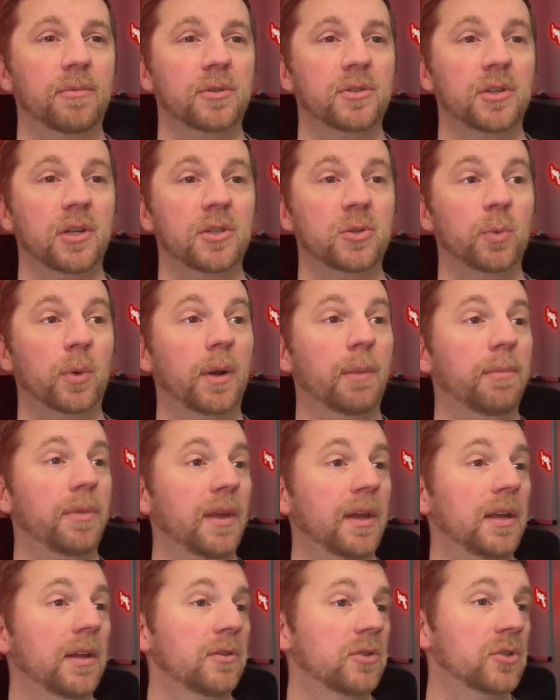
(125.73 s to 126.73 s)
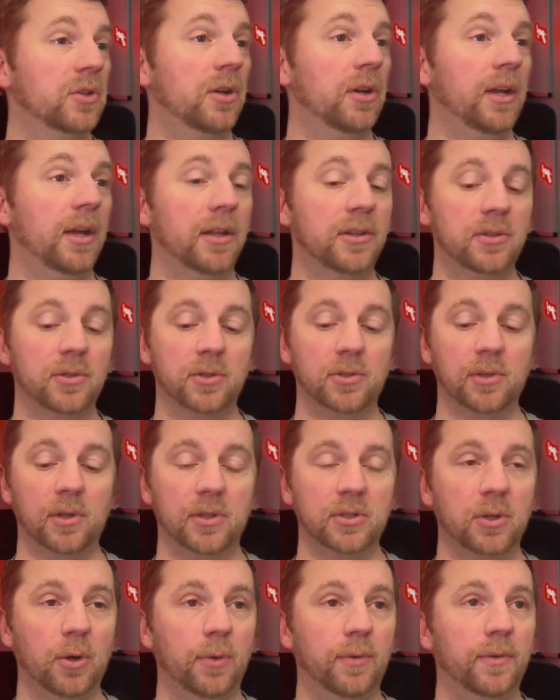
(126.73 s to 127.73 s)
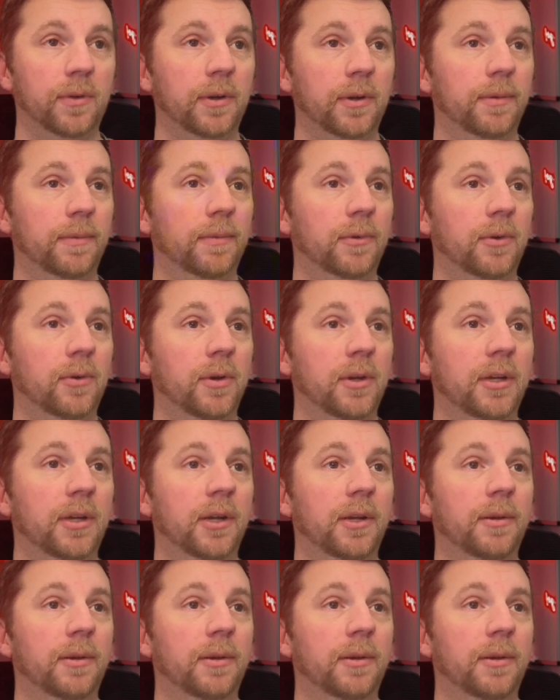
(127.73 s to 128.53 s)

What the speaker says: It's what I'm thinking is a good answer, so let's go for it. Creek.